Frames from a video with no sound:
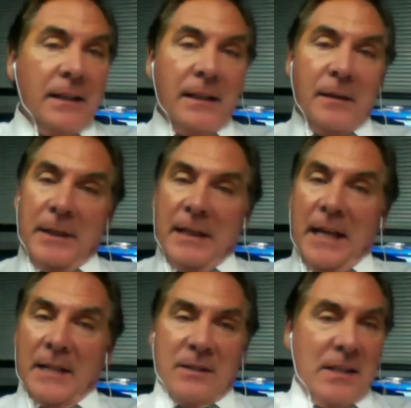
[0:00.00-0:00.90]
I mean,
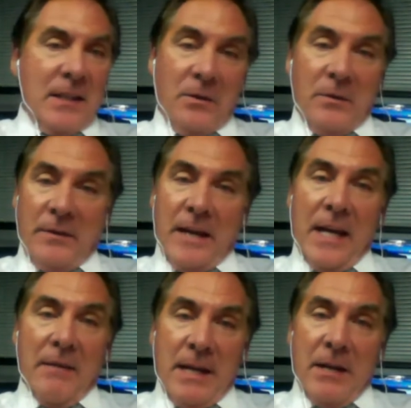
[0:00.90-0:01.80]
that's
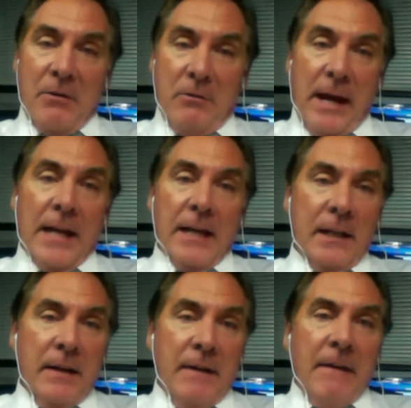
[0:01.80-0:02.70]
he
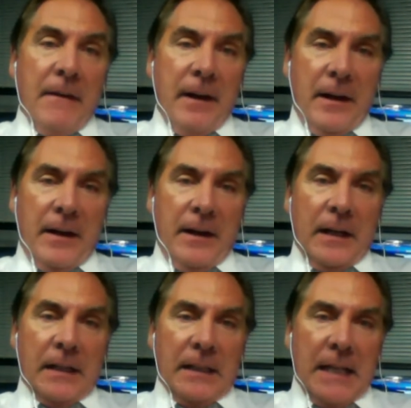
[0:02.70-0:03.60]
created
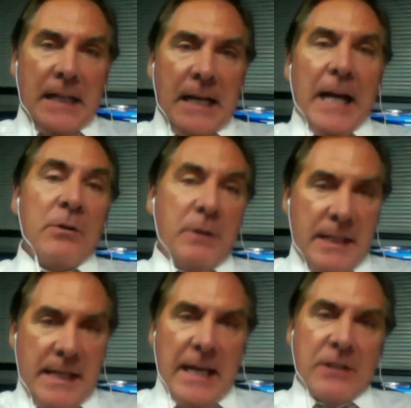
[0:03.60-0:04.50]
a guy who
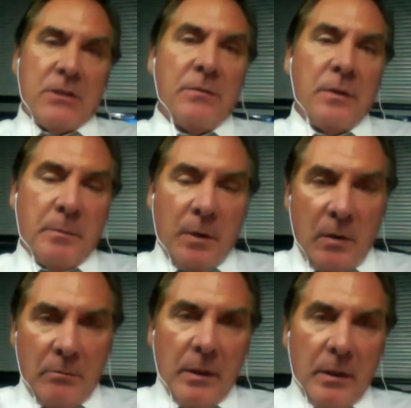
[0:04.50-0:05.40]
could catch the football,
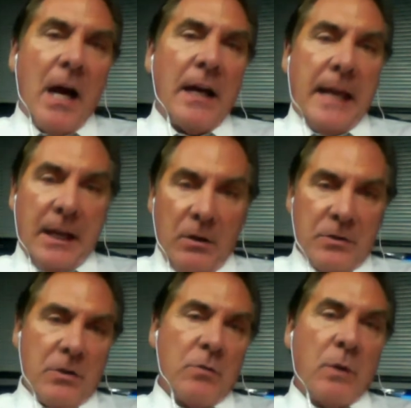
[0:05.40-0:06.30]
block, and
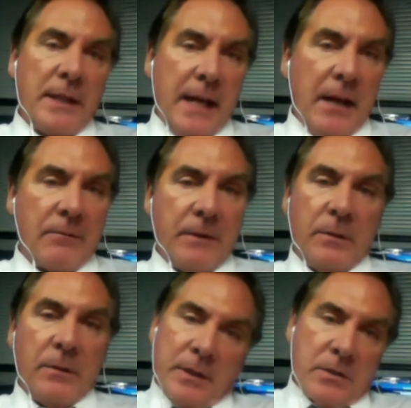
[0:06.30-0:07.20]
also run
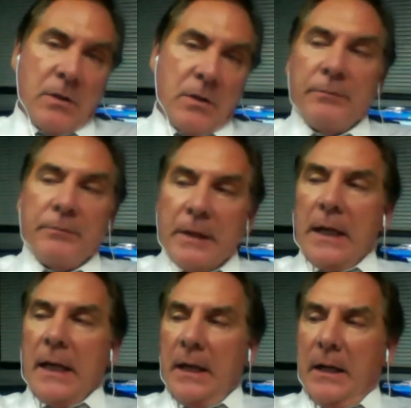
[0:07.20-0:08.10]
downfield with it. So.
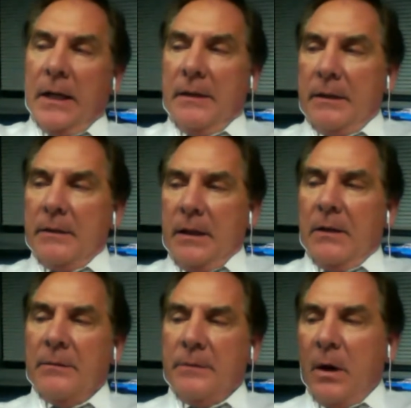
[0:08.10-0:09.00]

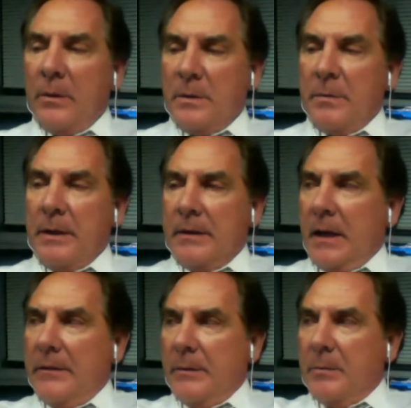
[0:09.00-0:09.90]
I've always been
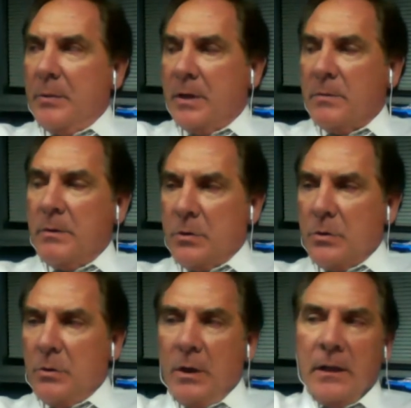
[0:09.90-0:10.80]
kind of impressed with
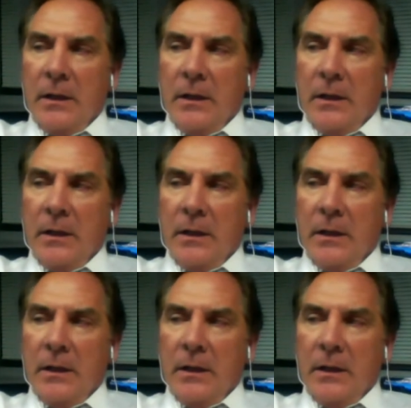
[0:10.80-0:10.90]
Shula,